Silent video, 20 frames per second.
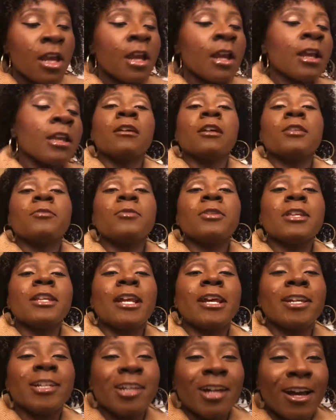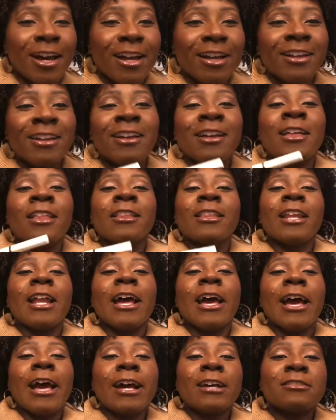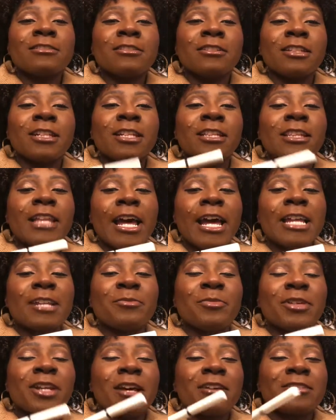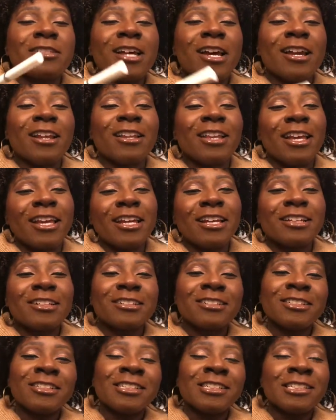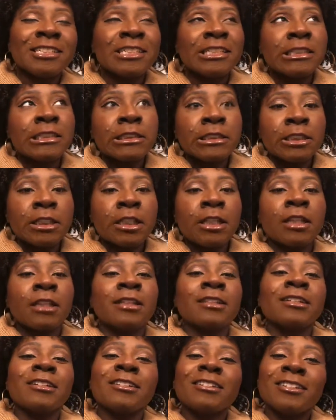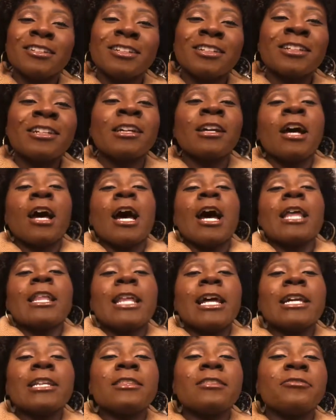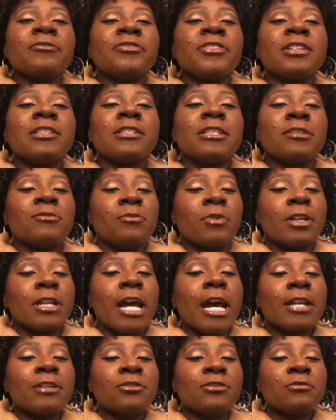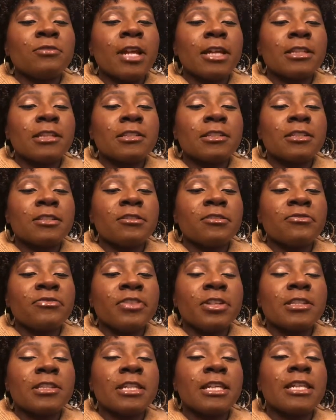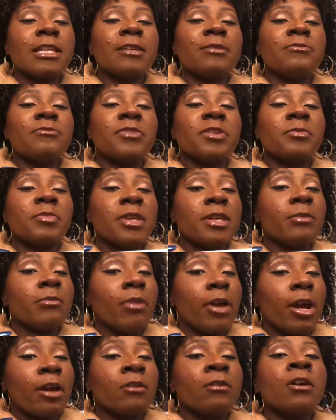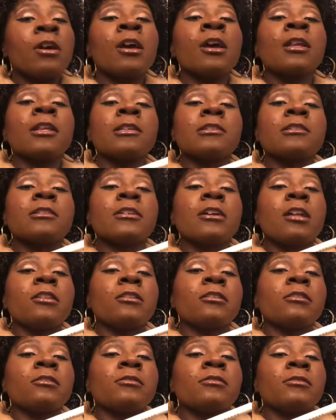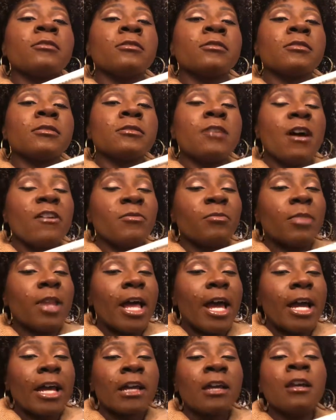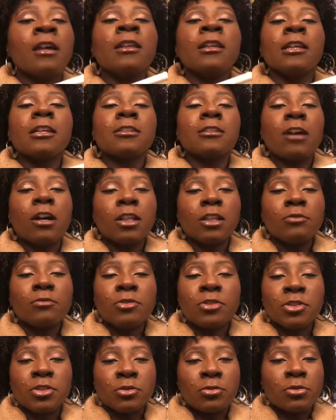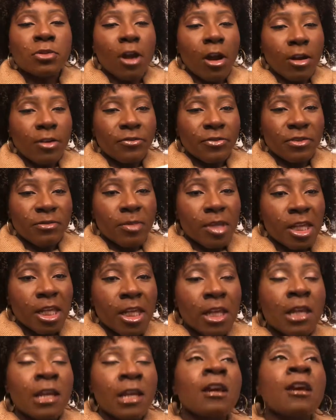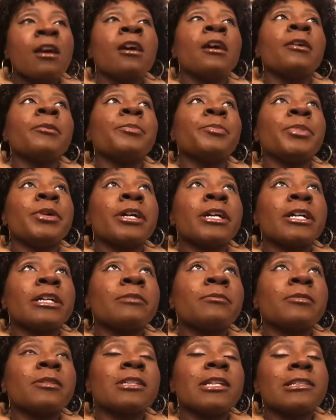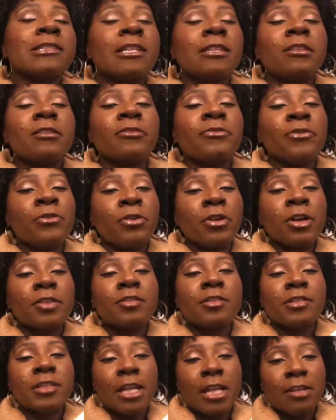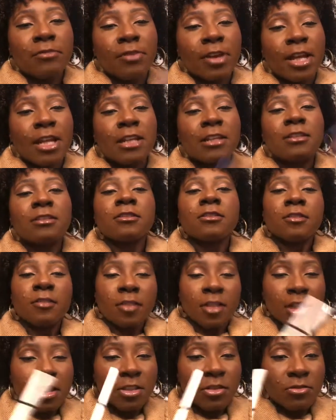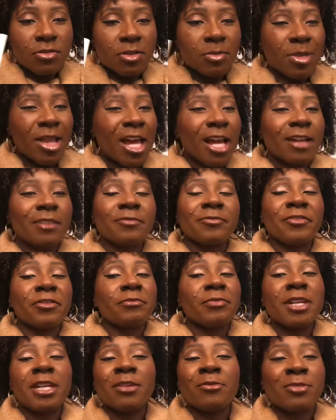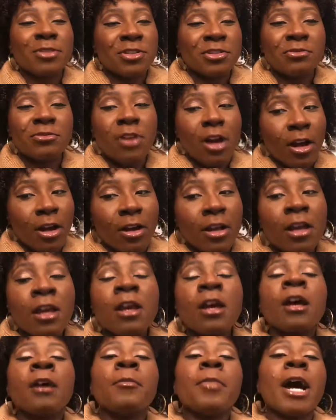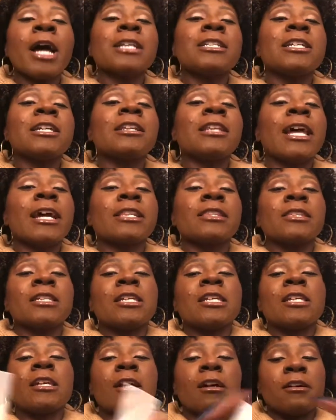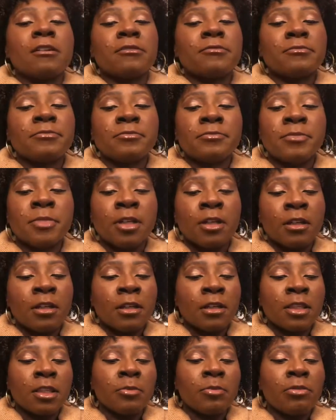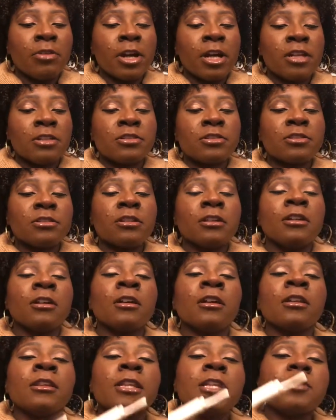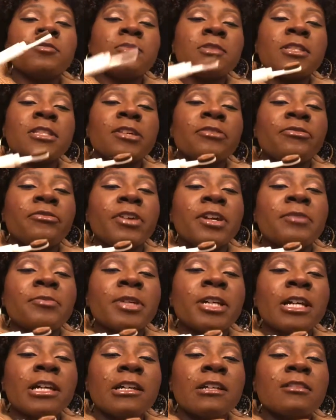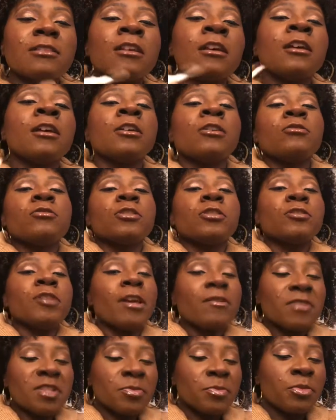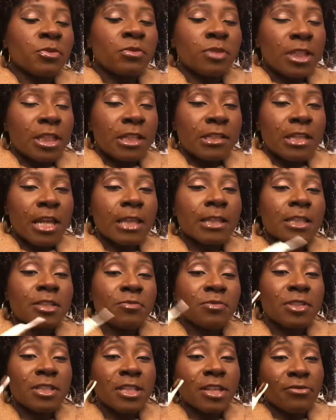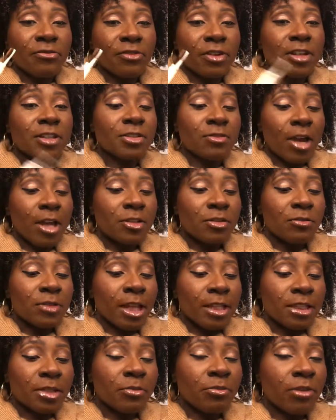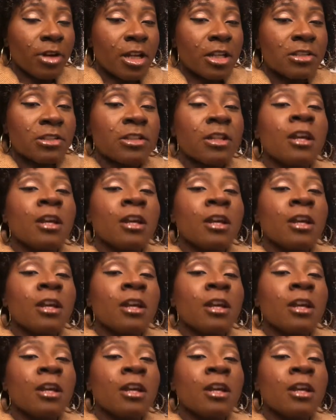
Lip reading: Another one that I got that I actually like, but I was kind of like, I like the Fenty one. I do like, this is the Fenty MVP brow. This is the color soft black. This color was too dark for me, but they said that the 400 shade range could use the black. For me, it was too dark, but I did like the brush. This was different because usually you have spoolies, and this was different, so I do like the brush.